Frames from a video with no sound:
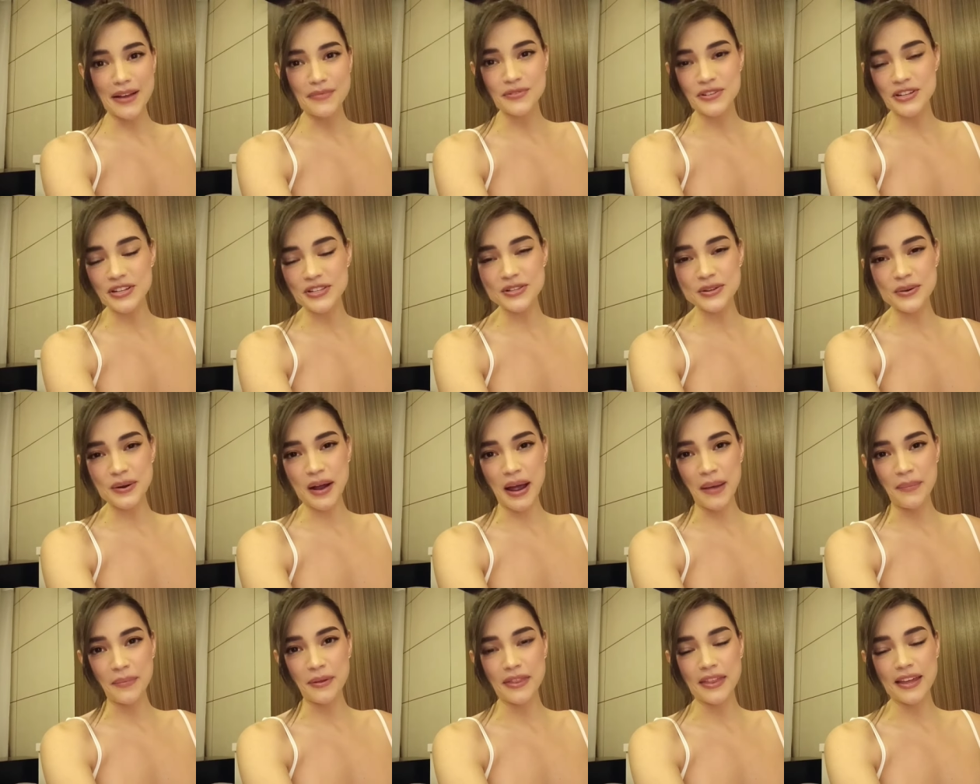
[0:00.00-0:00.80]
I'm just so
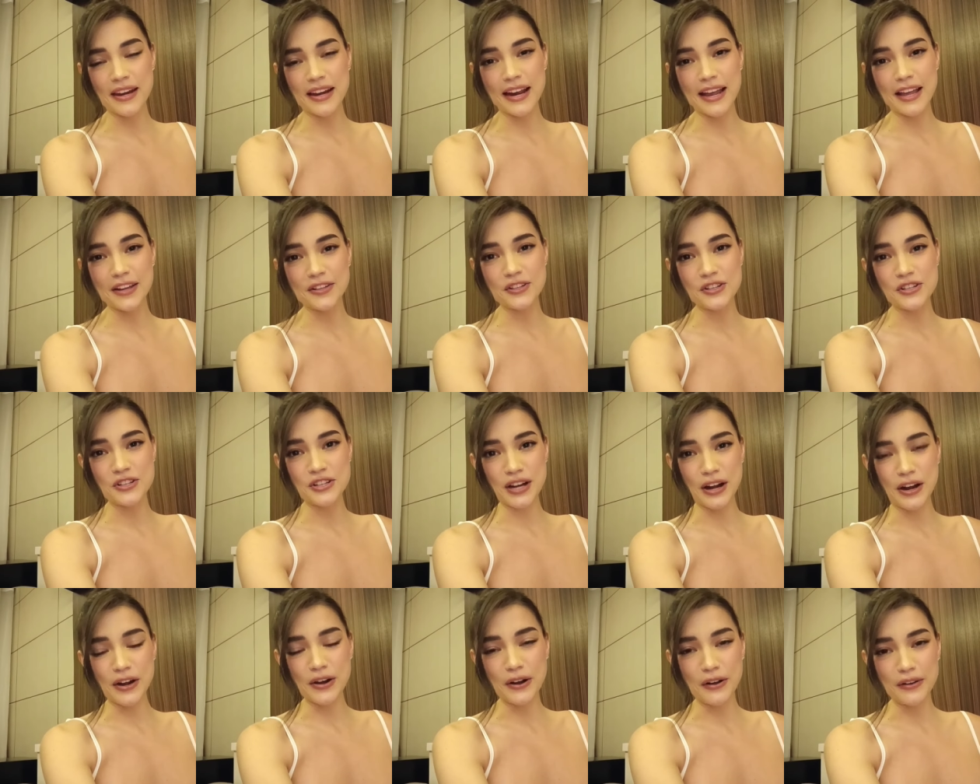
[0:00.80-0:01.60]
happy that I get to
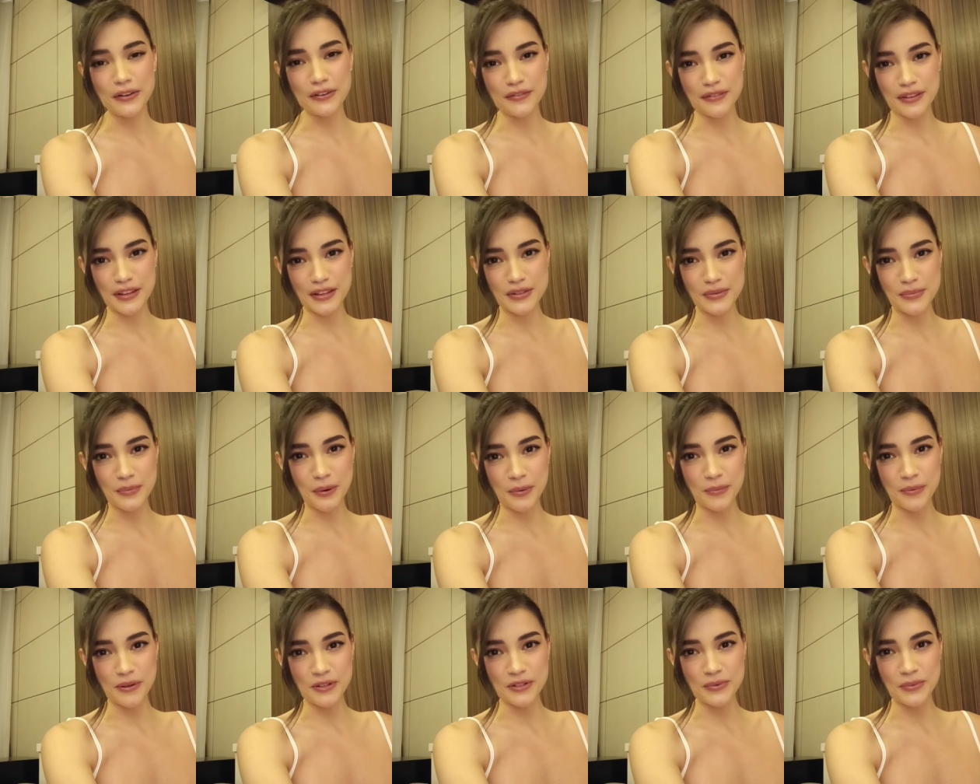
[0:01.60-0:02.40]
share all of these
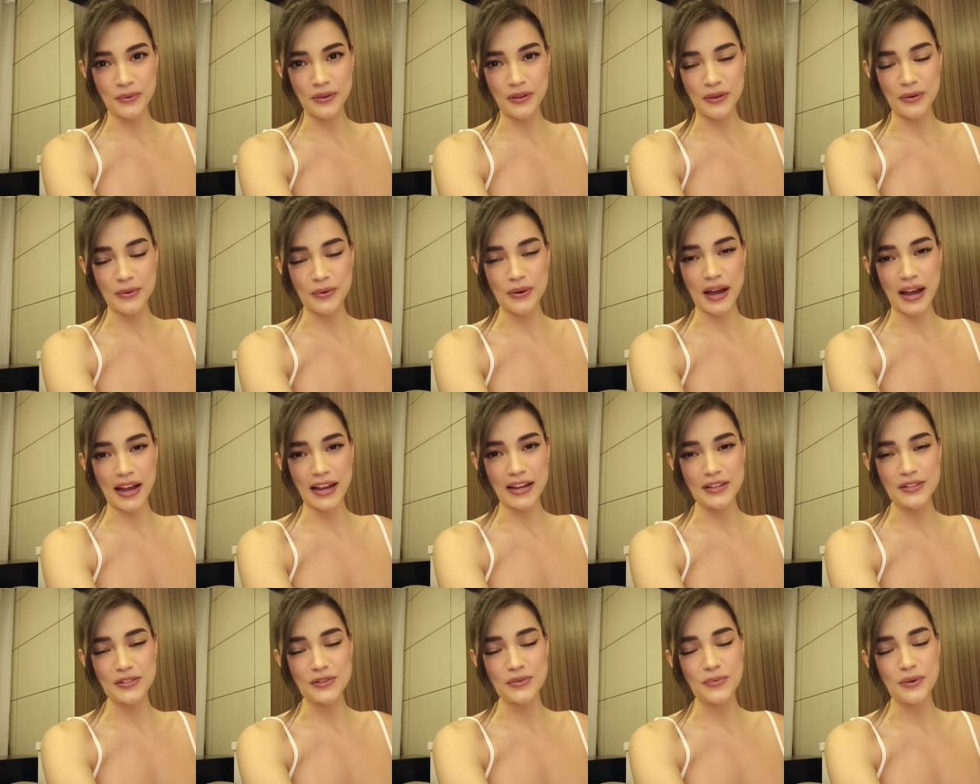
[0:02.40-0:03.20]
moments with you
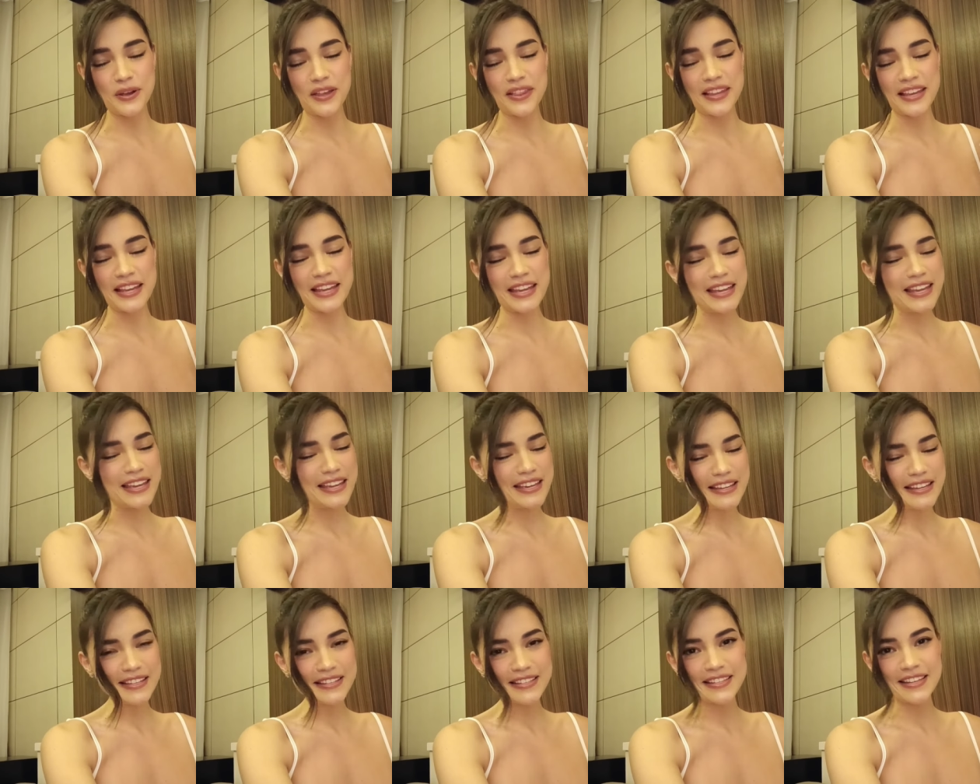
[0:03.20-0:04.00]
guys with
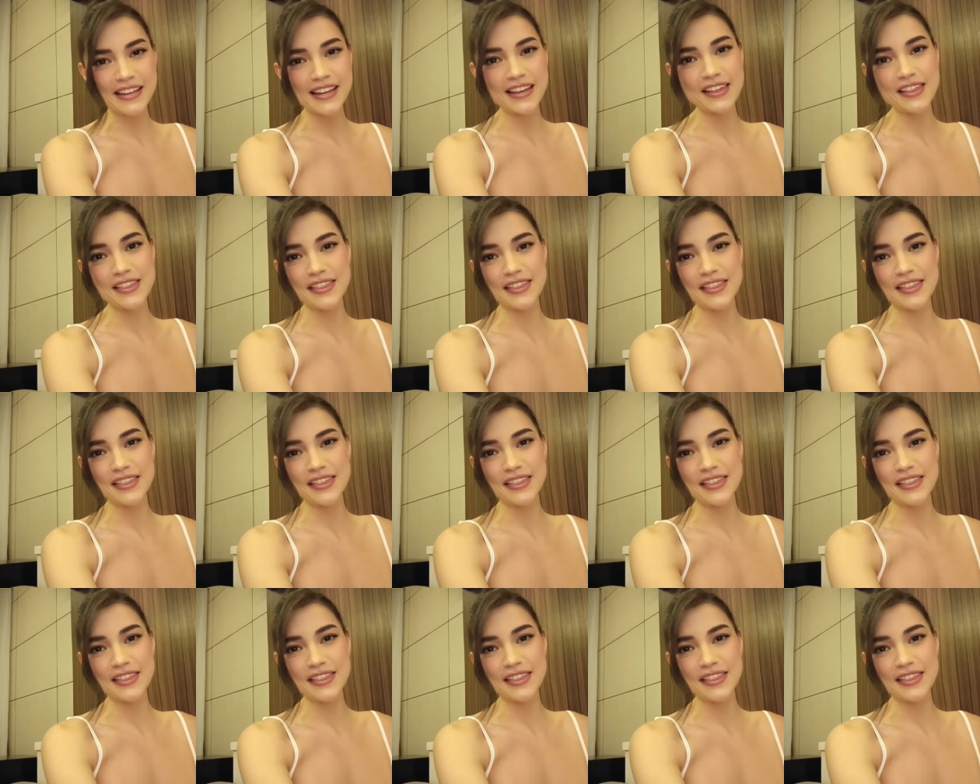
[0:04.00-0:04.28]
ease,